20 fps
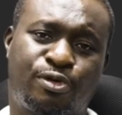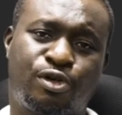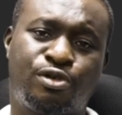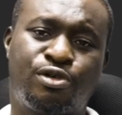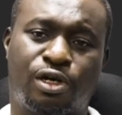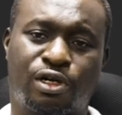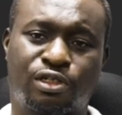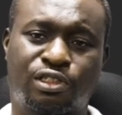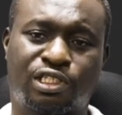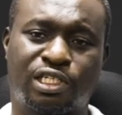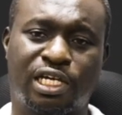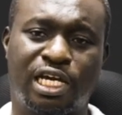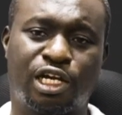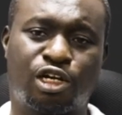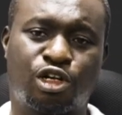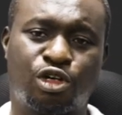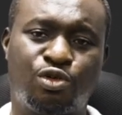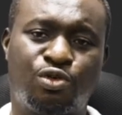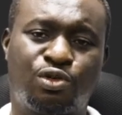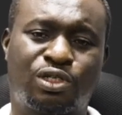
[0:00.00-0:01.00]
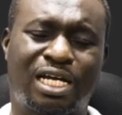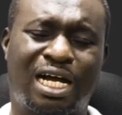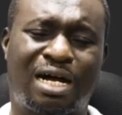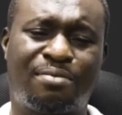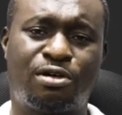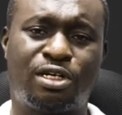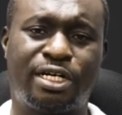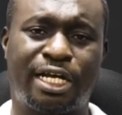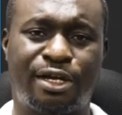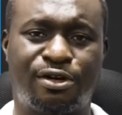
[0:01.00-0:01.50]
products include
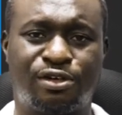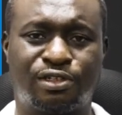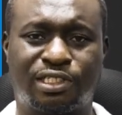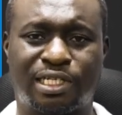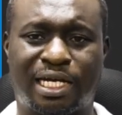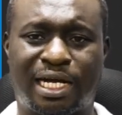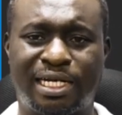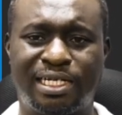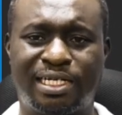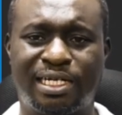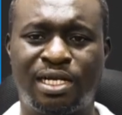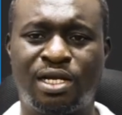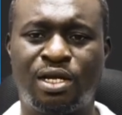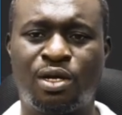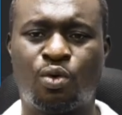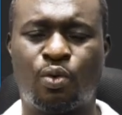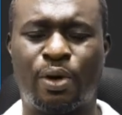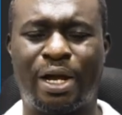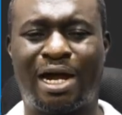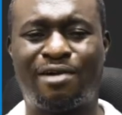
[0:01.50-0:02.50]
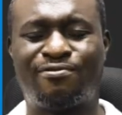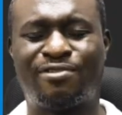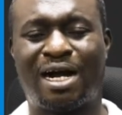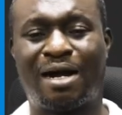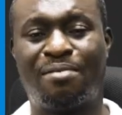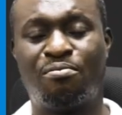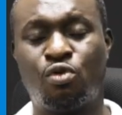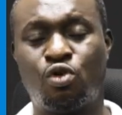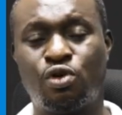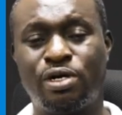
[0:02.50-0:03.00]
carbon dioxide, we have
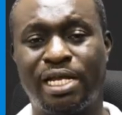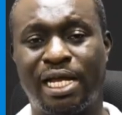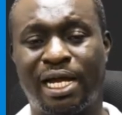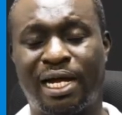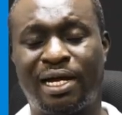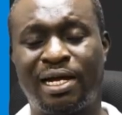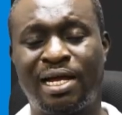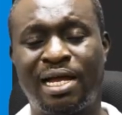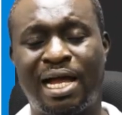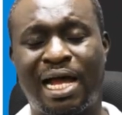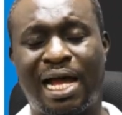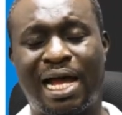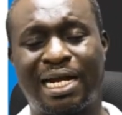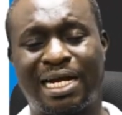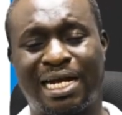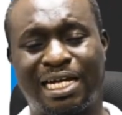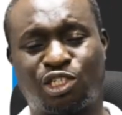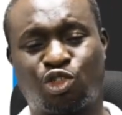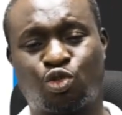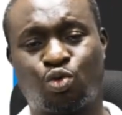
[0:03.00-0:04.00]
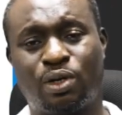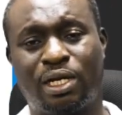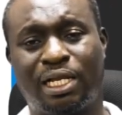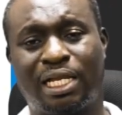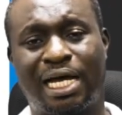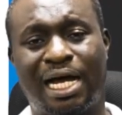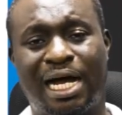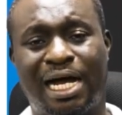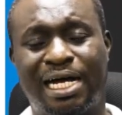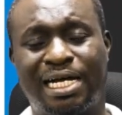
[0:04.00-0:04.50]
ammonia, and as
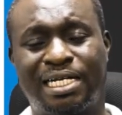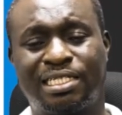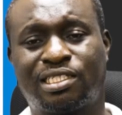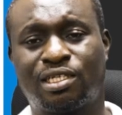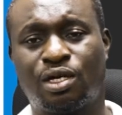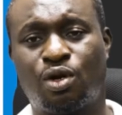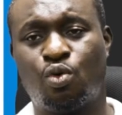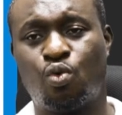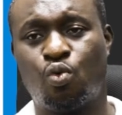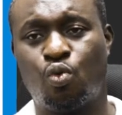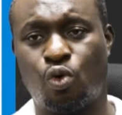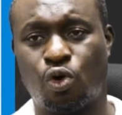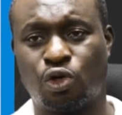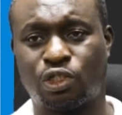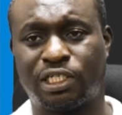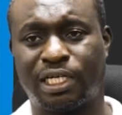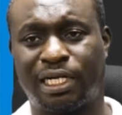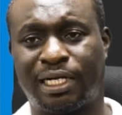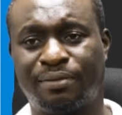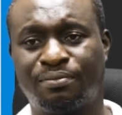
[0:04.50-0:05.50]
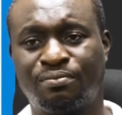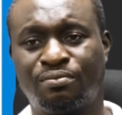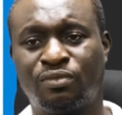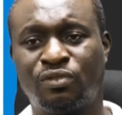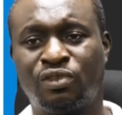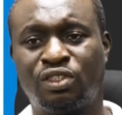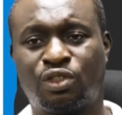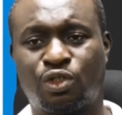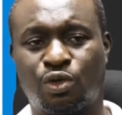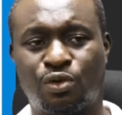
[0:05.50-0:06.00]
well as water.
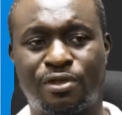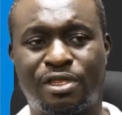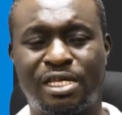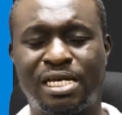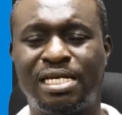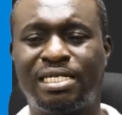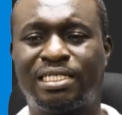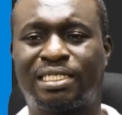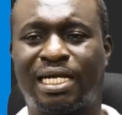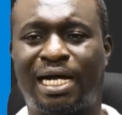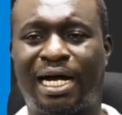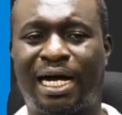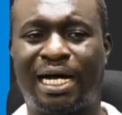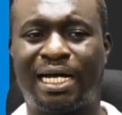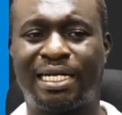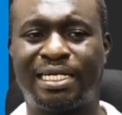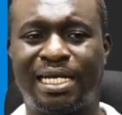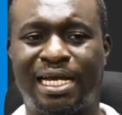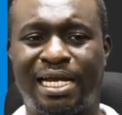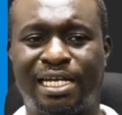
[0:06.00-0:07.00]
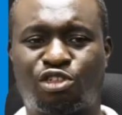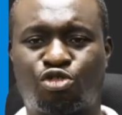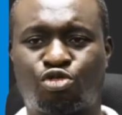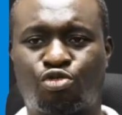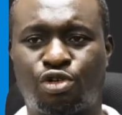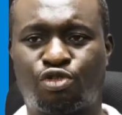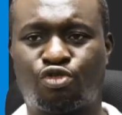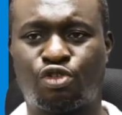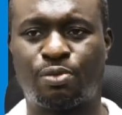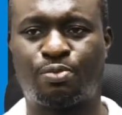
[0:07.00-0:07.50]
So these are the
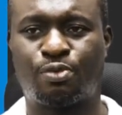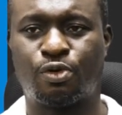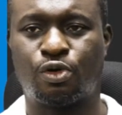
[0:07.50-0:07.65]
excretory